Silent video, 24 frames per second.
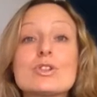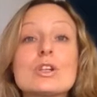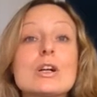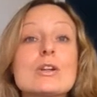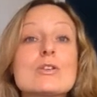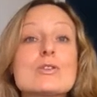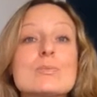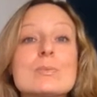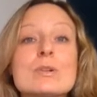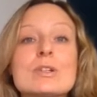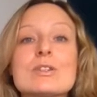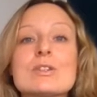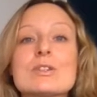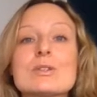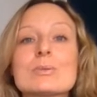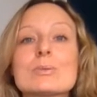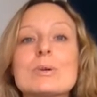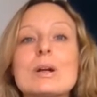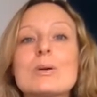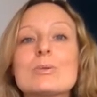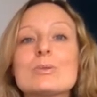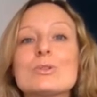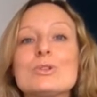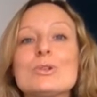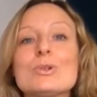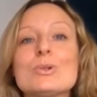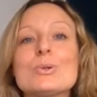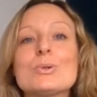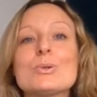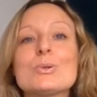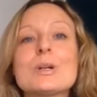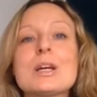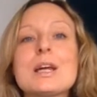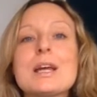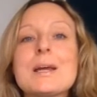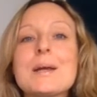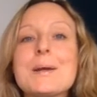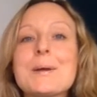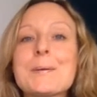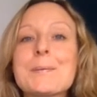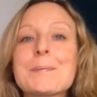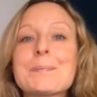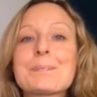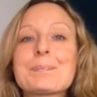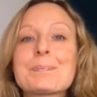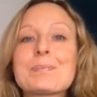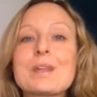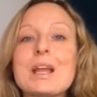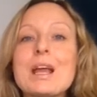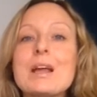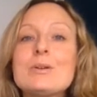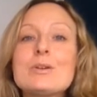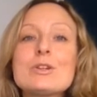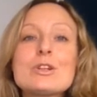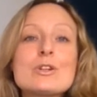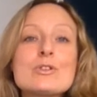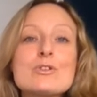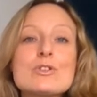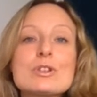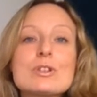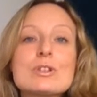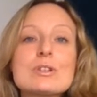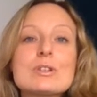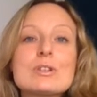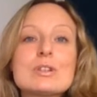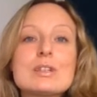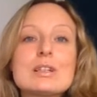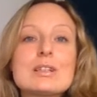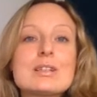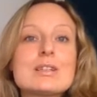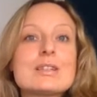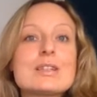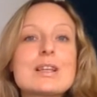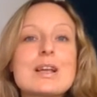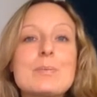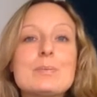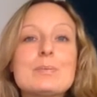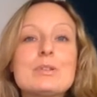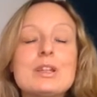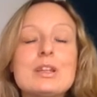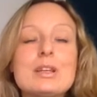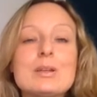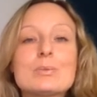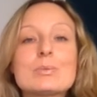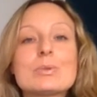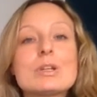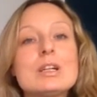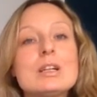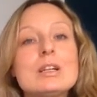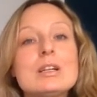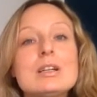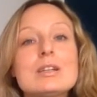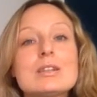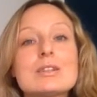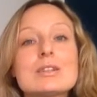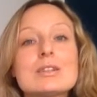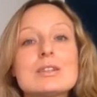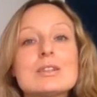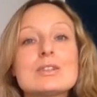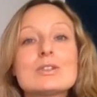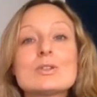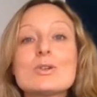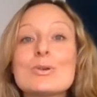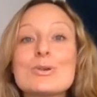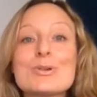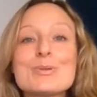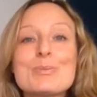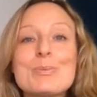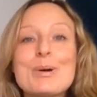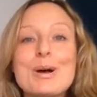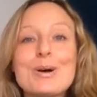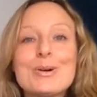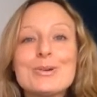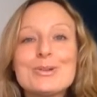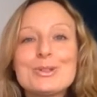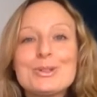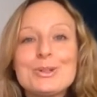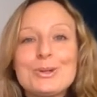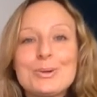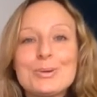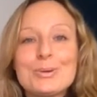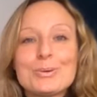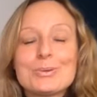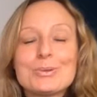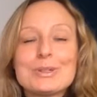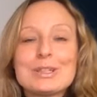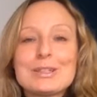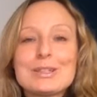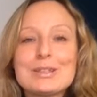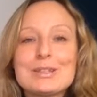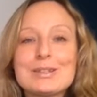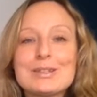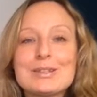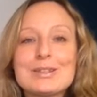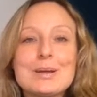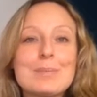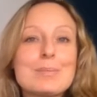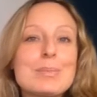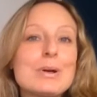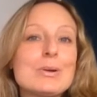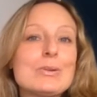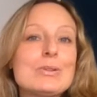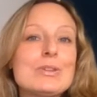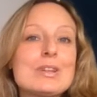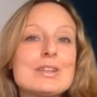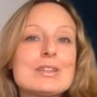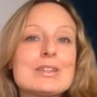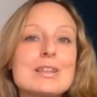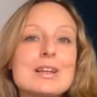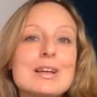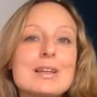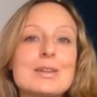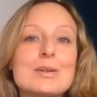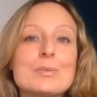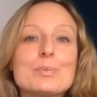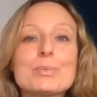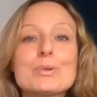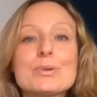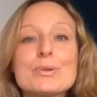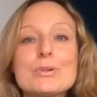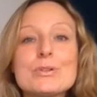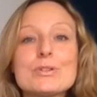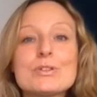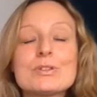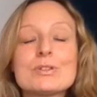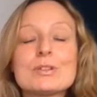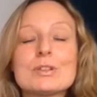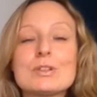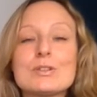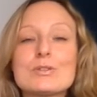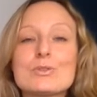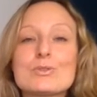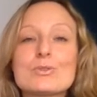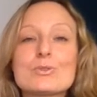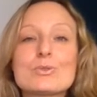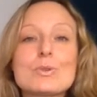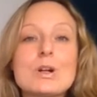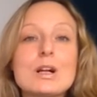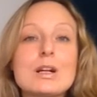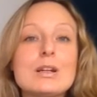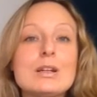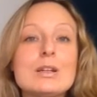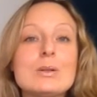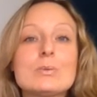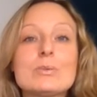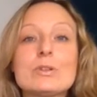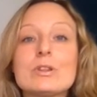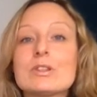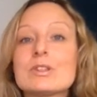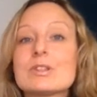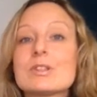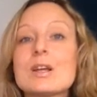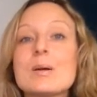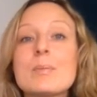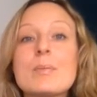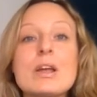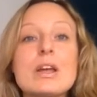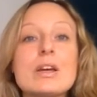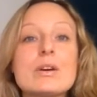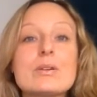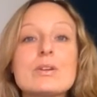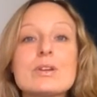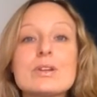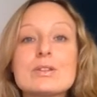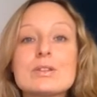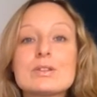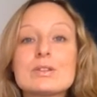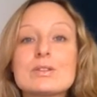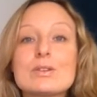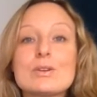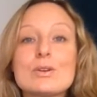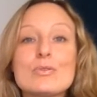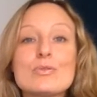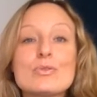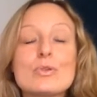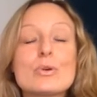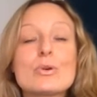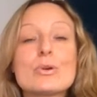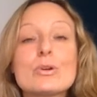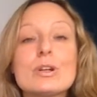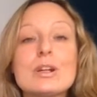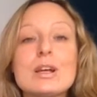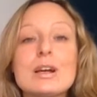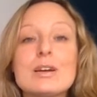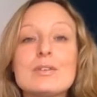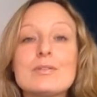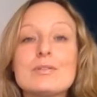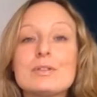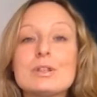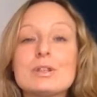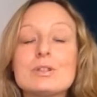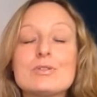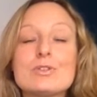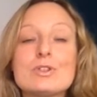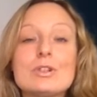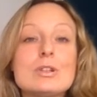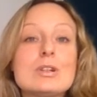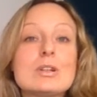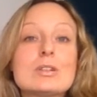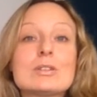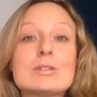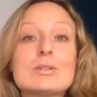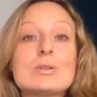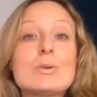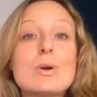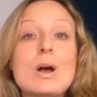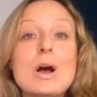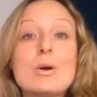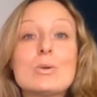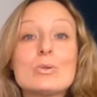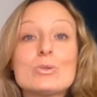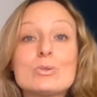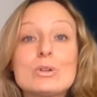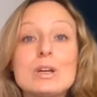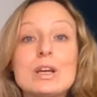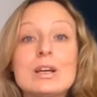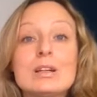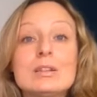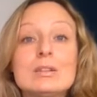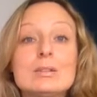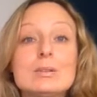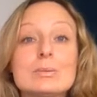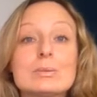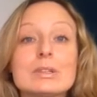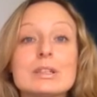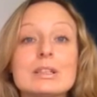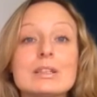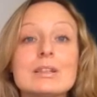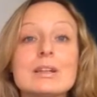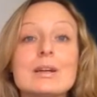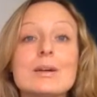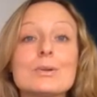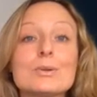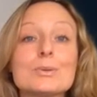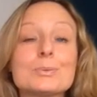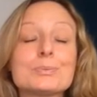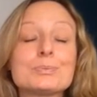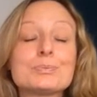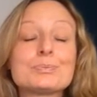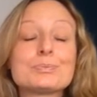judgments around you. And you can just accept that really it's not about you. It's about this other person that is struggling with some areas of her life that she doesn't know how to handle right now.